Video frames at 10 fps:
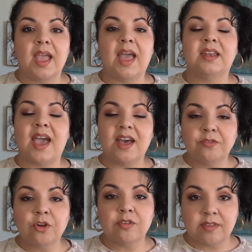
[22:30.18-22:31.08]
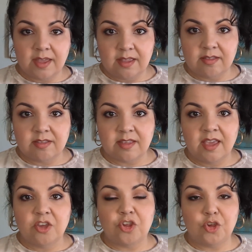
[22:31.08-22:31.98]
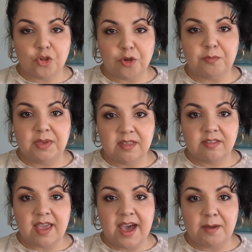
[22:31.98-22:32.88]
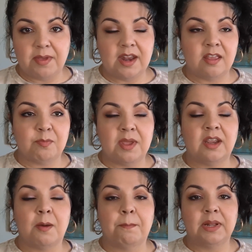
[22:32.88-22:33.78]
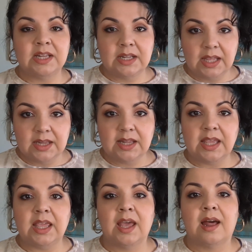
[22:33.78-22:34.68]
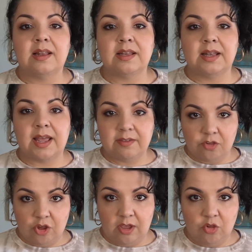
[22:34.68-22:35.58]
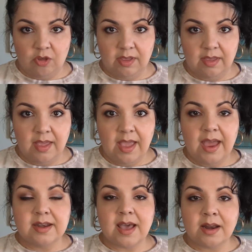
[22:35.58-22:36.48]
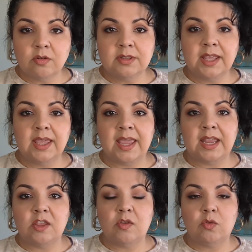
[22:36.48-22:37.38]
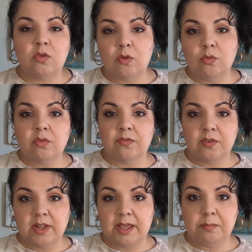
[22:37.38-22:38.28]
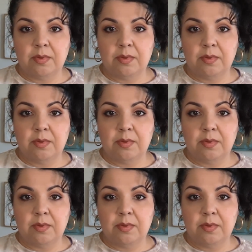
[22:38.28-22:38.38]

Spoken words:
And ever since she showed me this app, it has been completely life changing. Not only can you use Flyp